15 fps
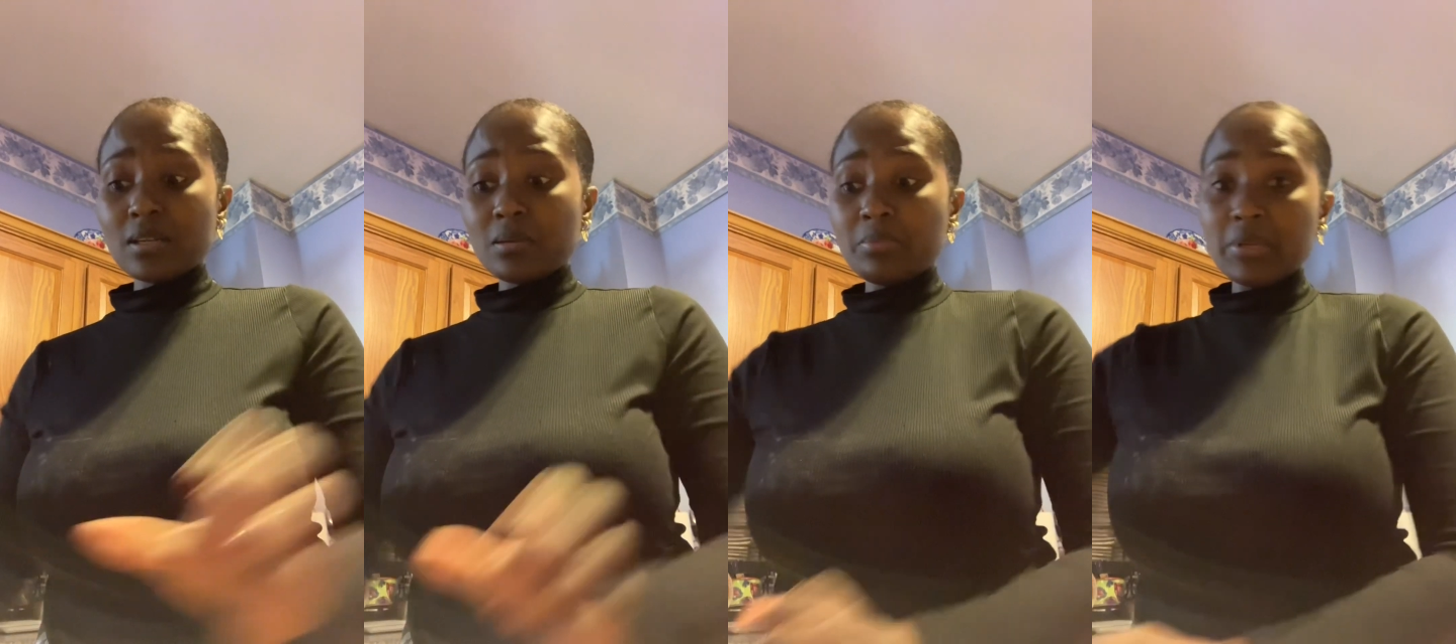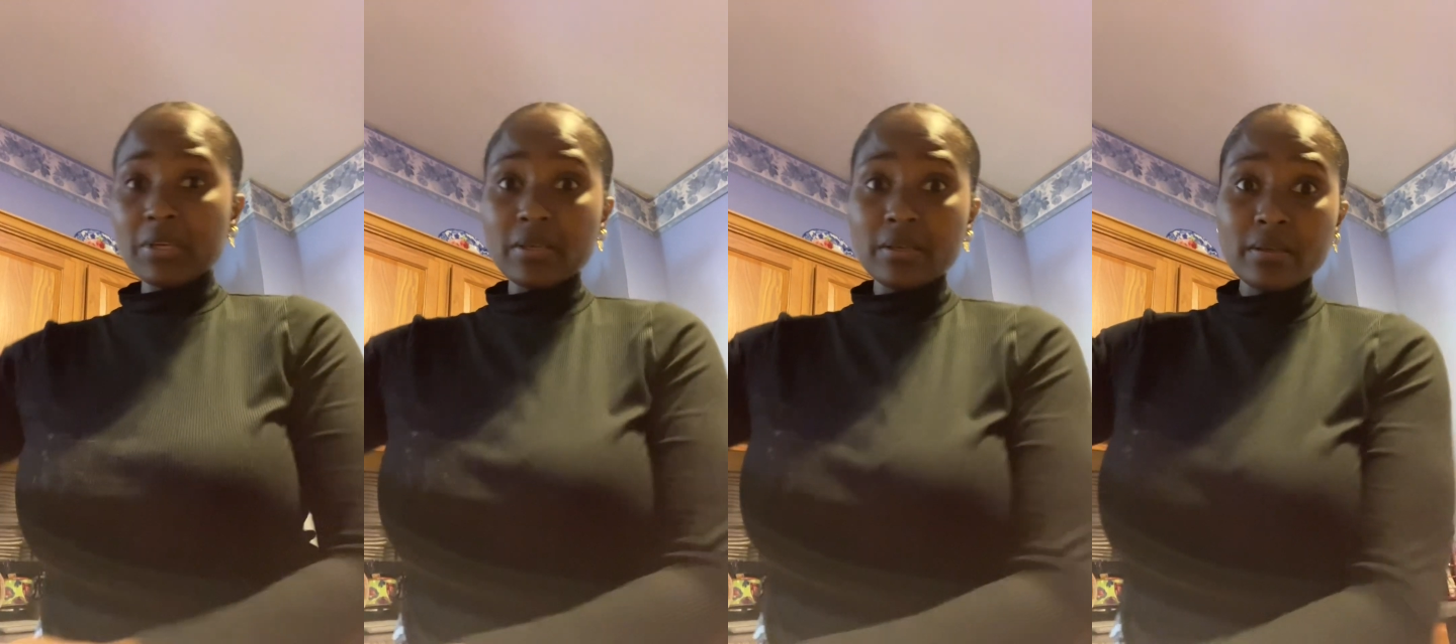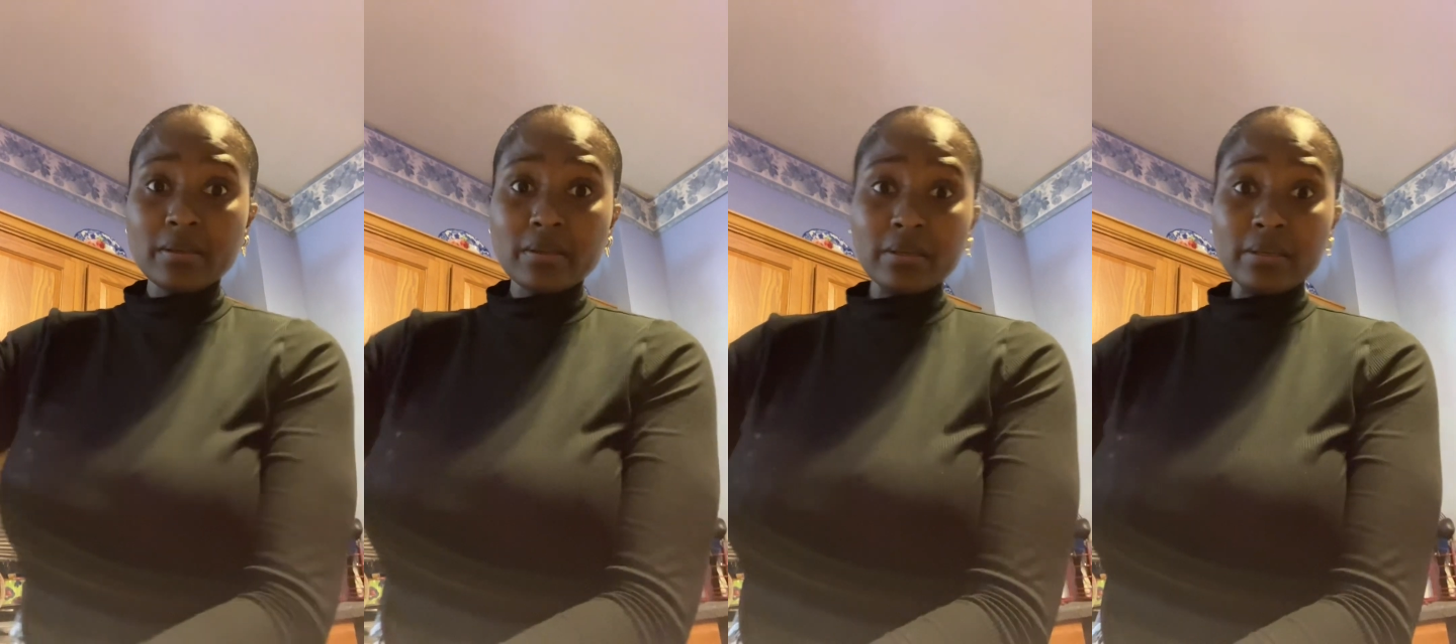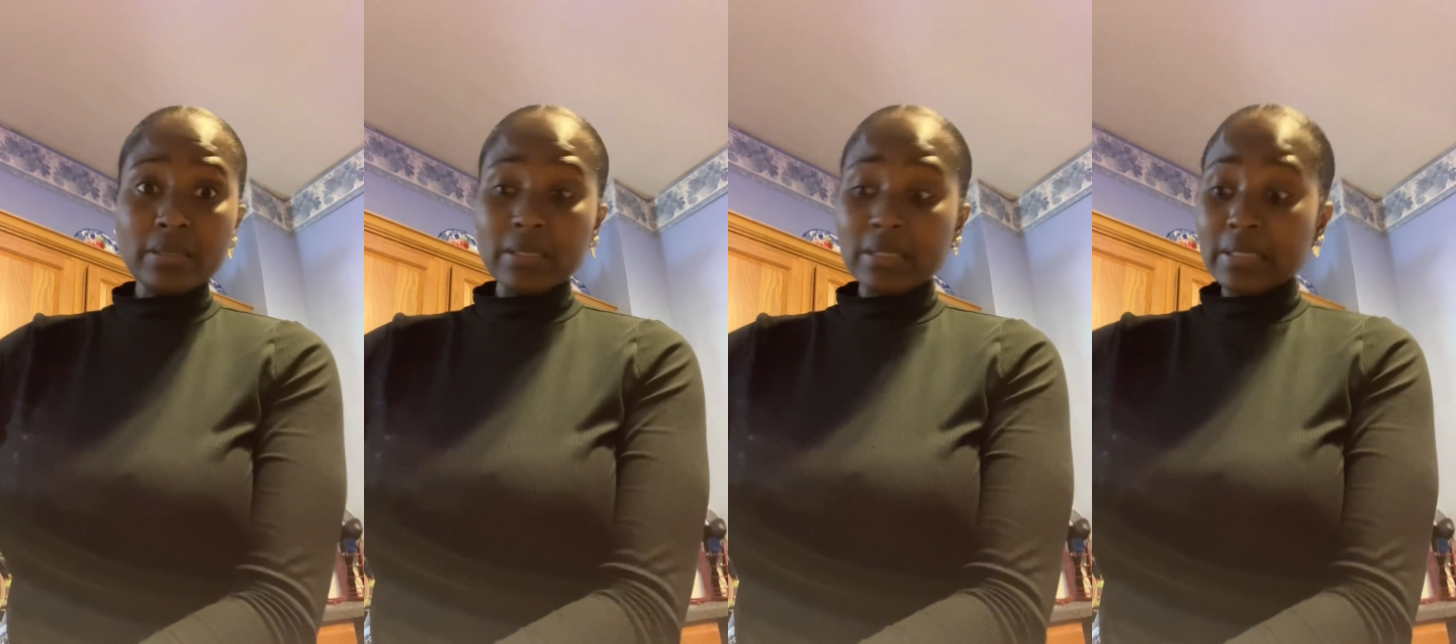be
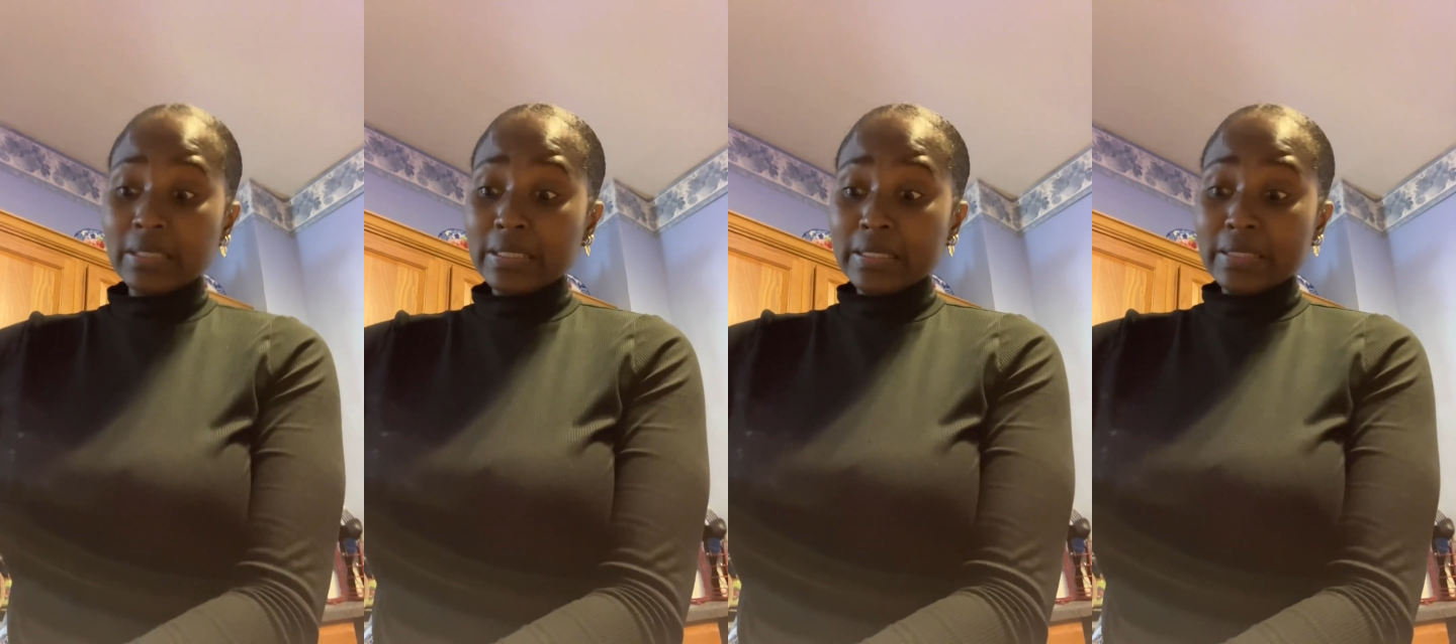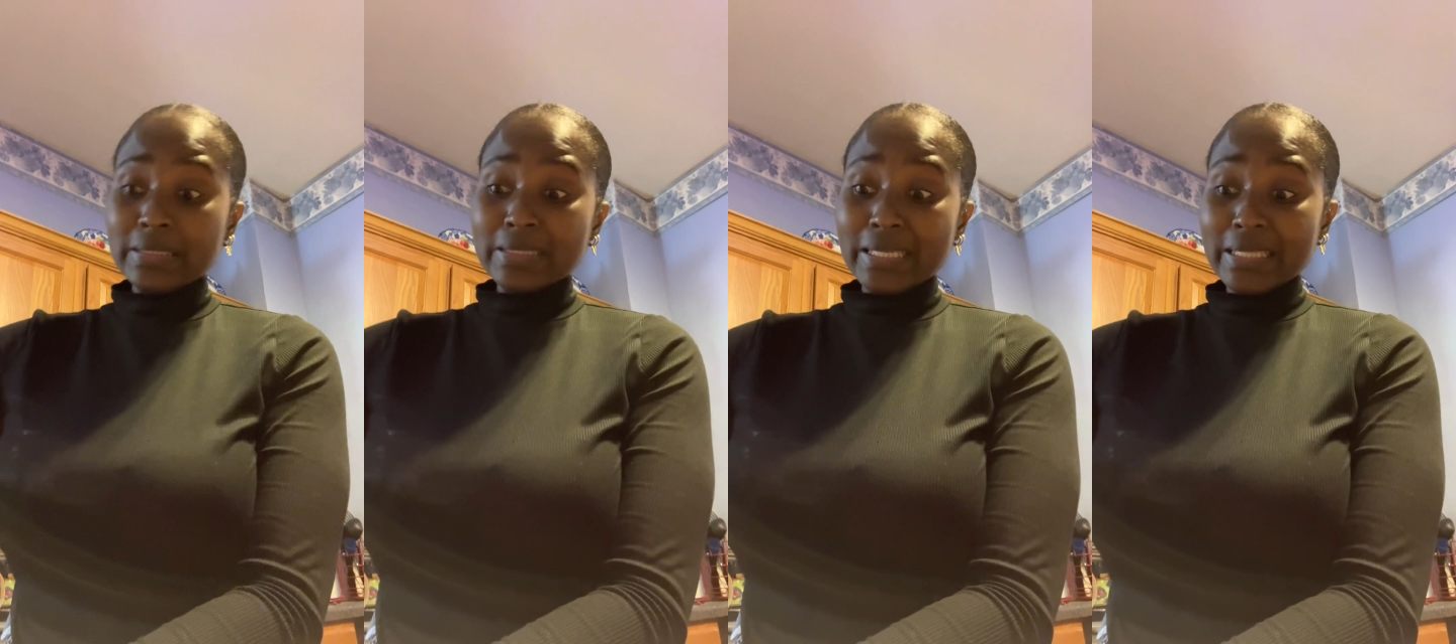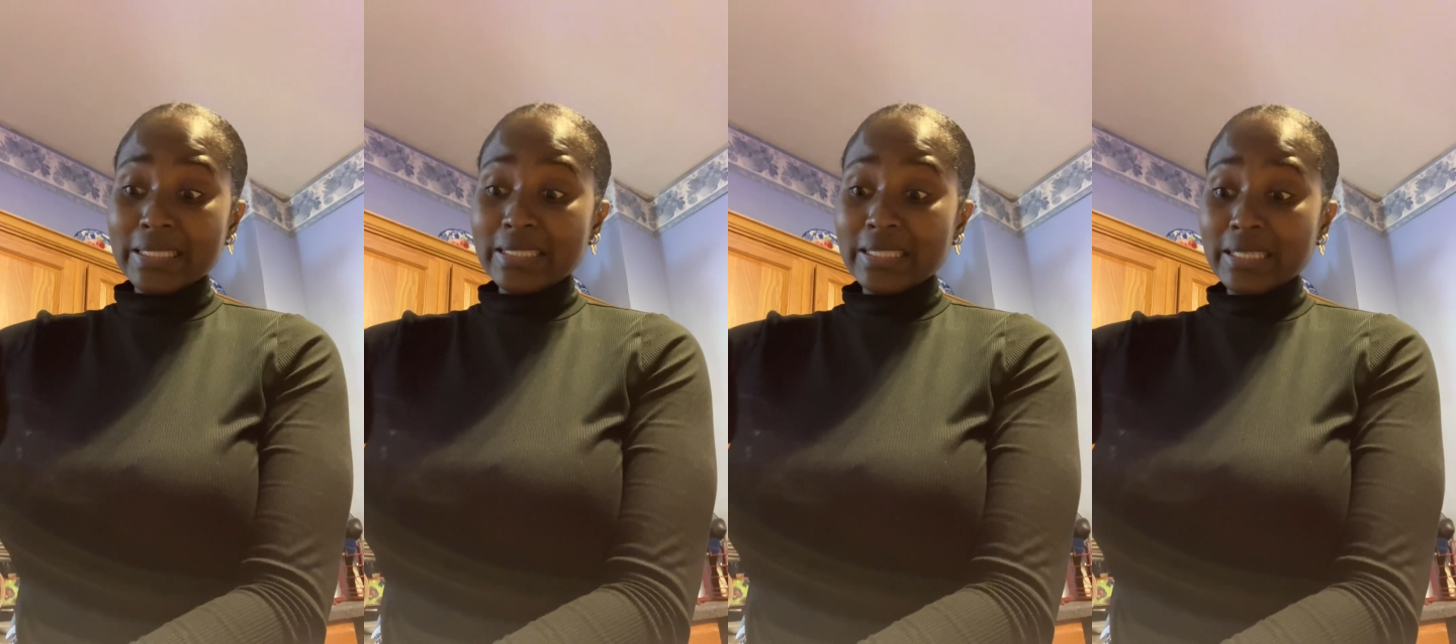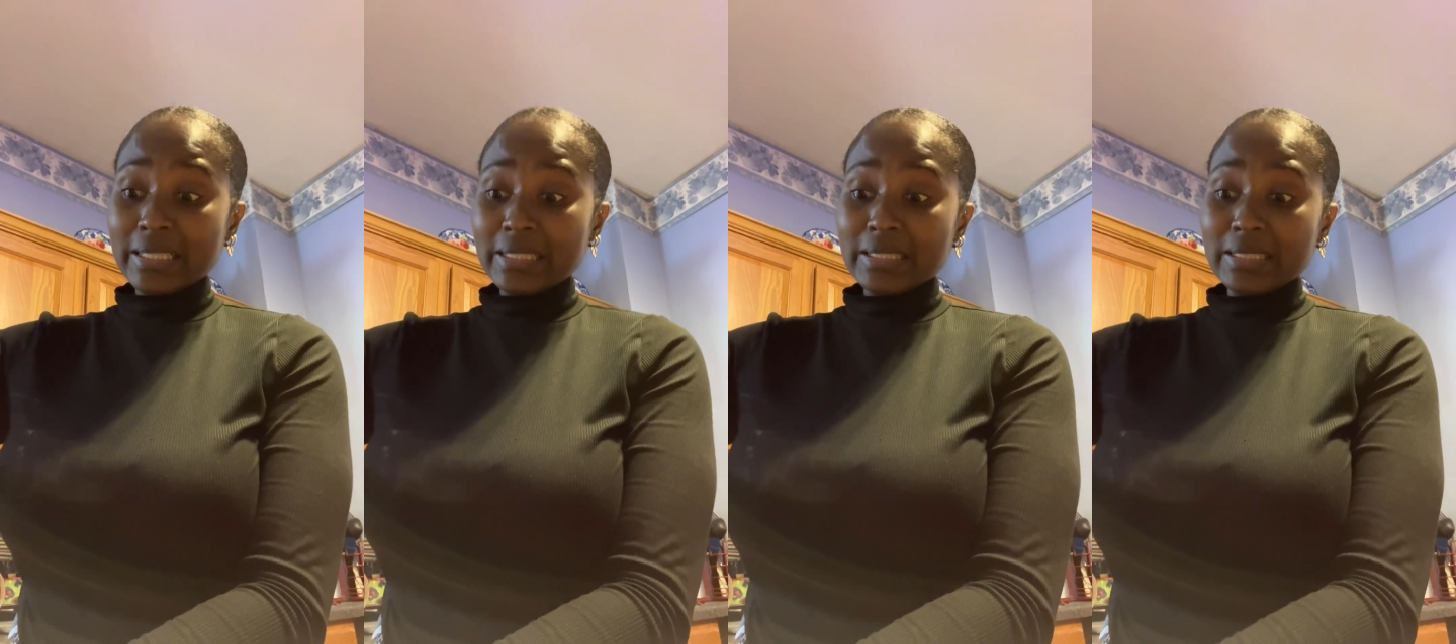taste
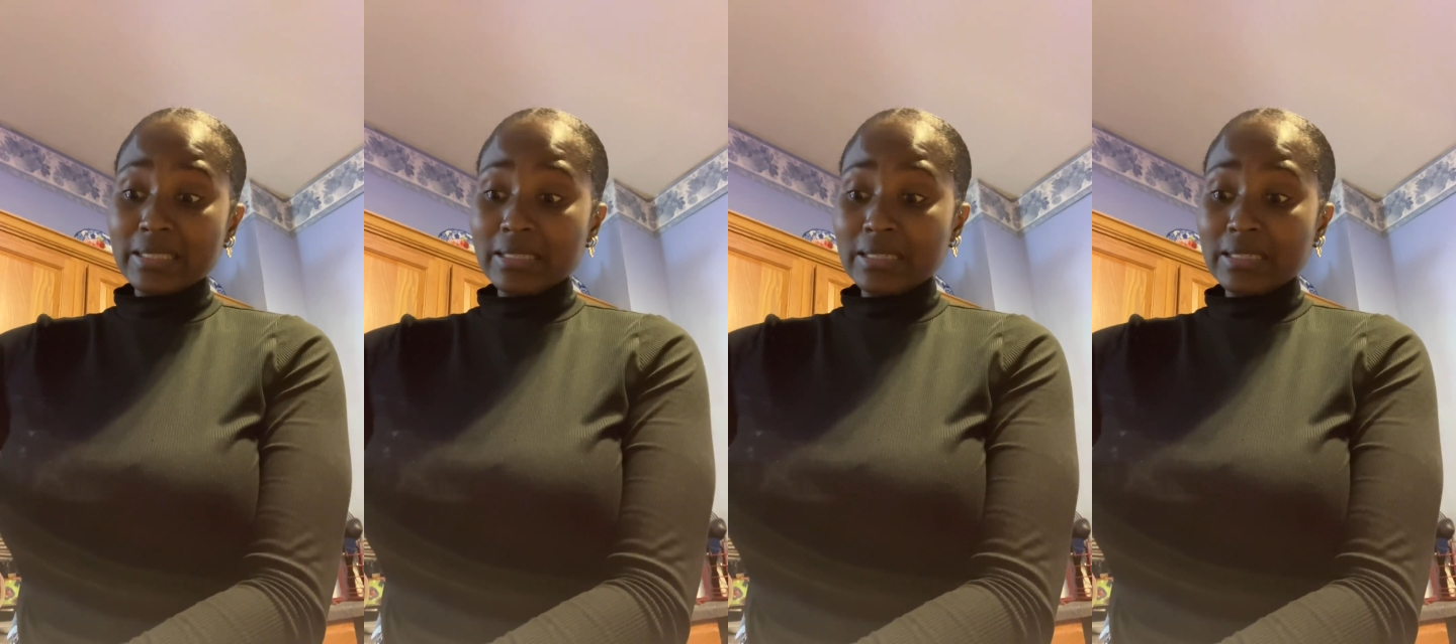test.